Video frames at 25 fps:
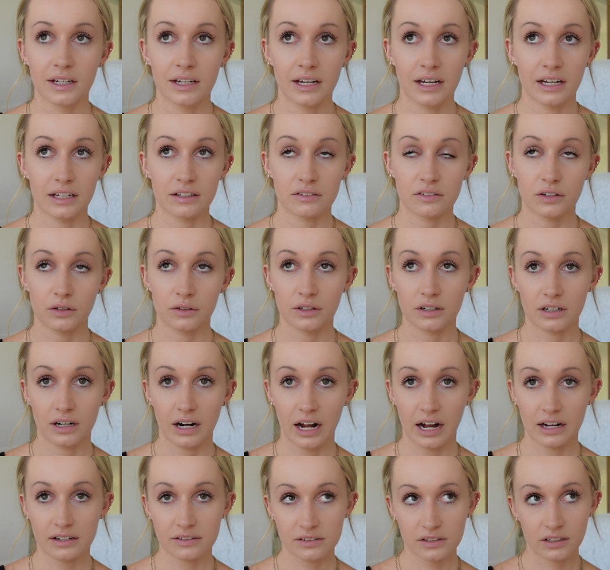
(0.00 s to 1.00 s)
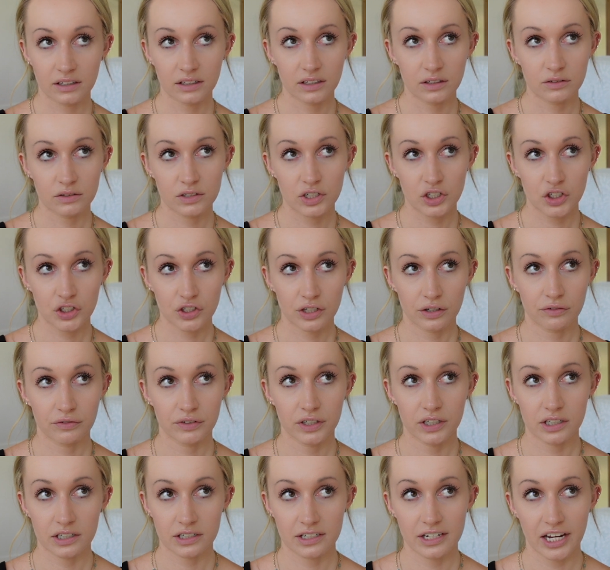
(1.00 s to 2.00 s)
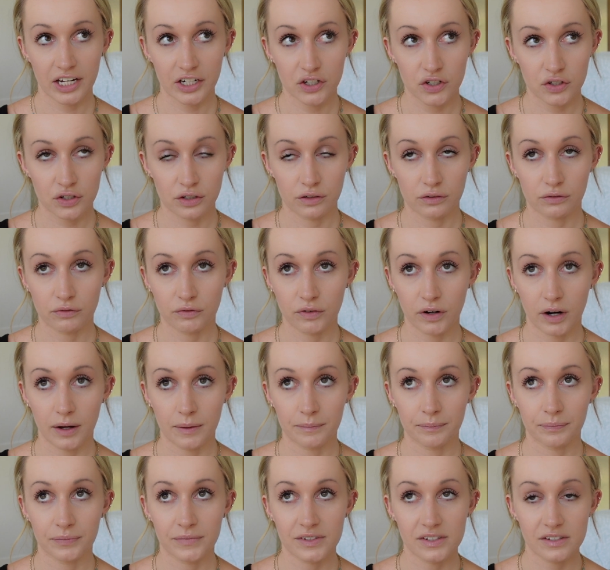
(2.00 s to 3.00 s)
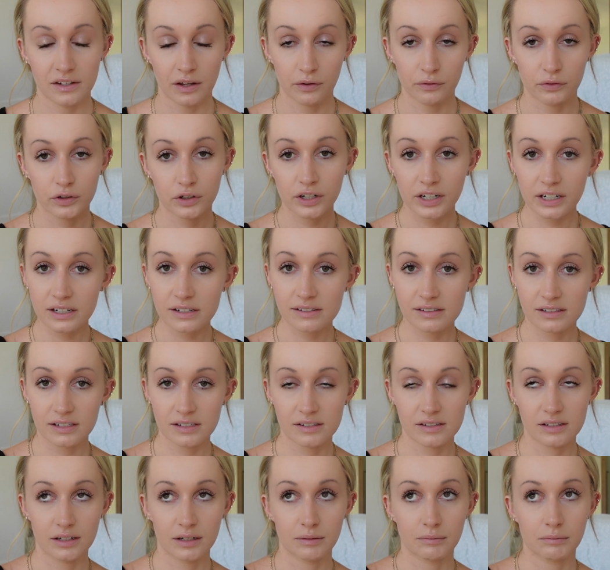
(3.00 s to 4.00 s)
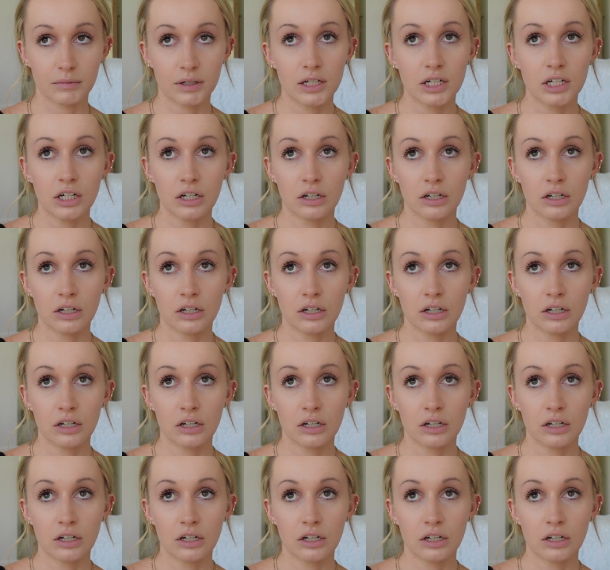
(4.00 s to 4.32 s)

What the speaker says: And so they're asking you to shift your attention from self-criticism